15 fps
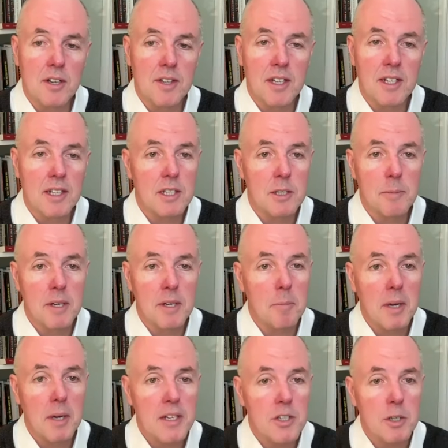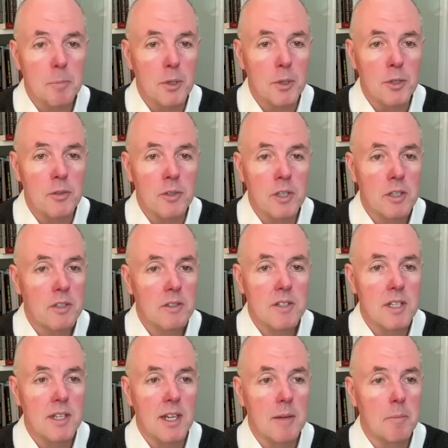I think it's been a major boon
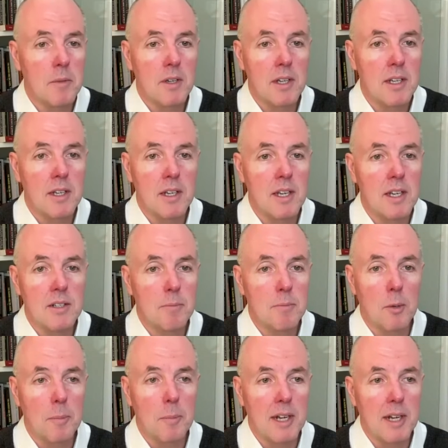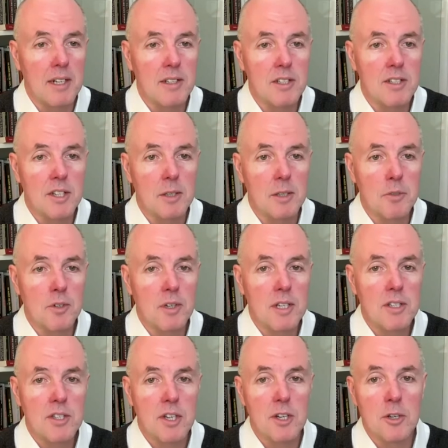to them in in propaganda terms,
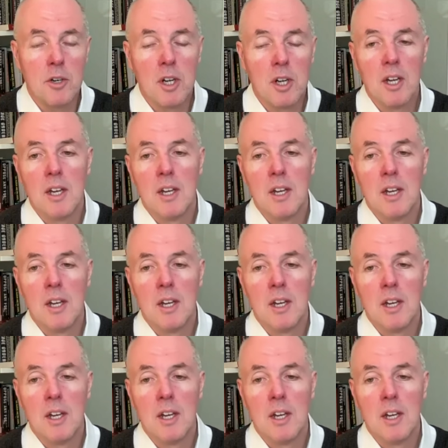right? So,